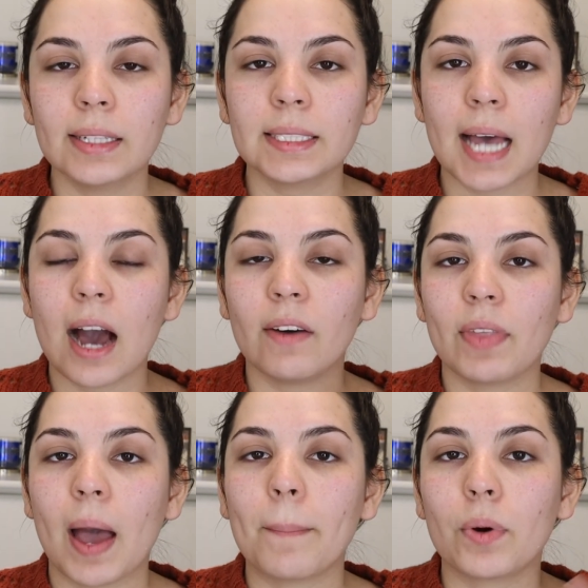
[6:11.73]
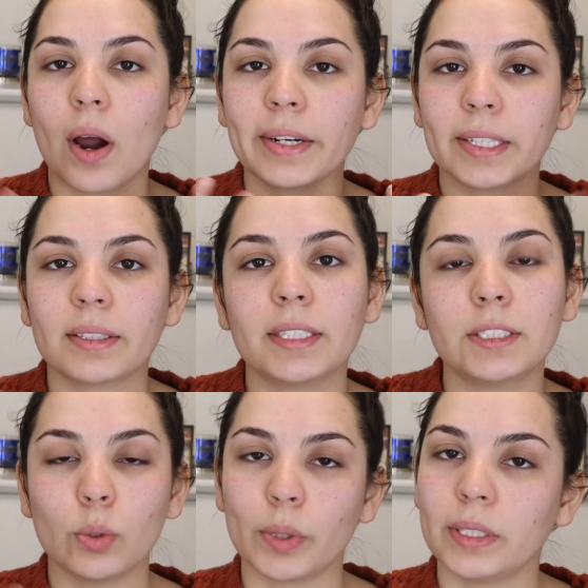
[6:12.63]
to have that product like
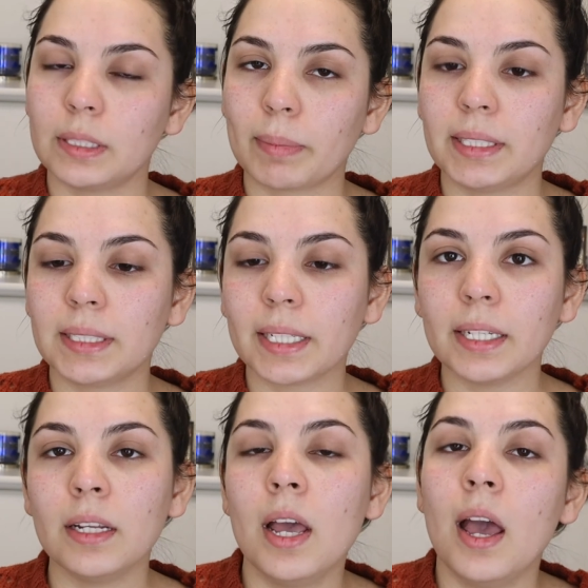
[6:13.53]
soak into my skin.